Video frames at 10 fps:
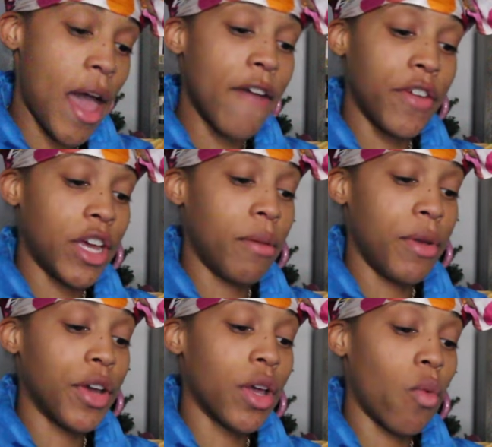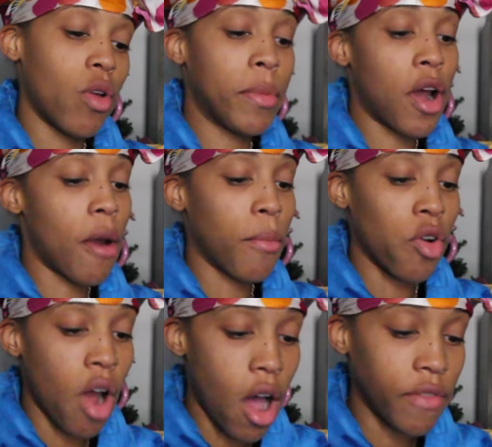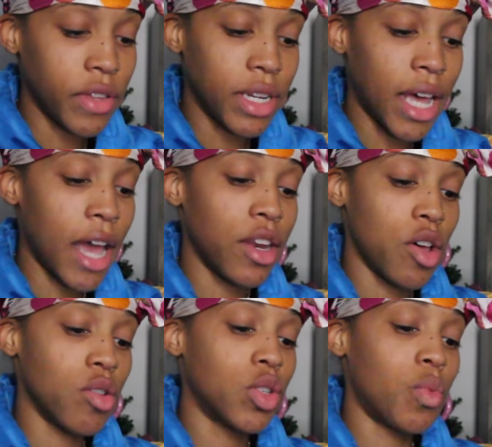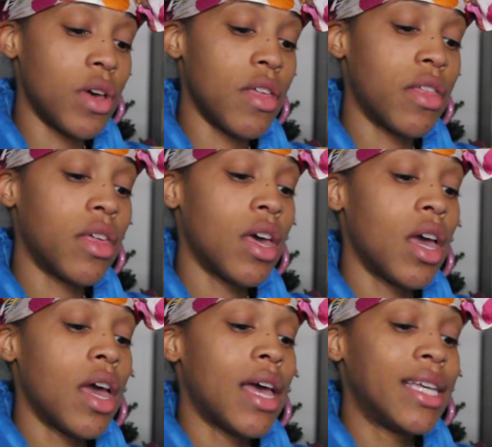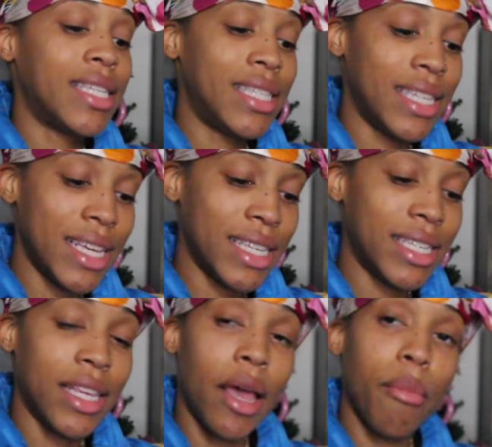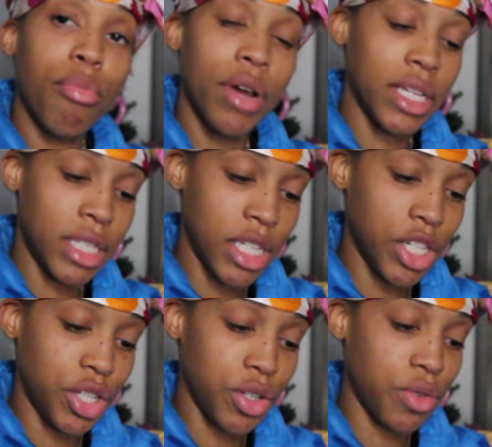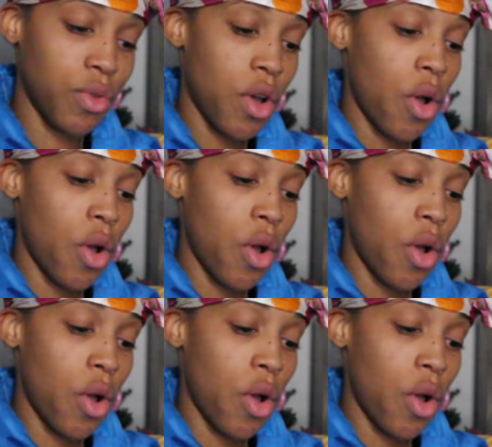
African American women are more often diagnosed with cyst breast tissue.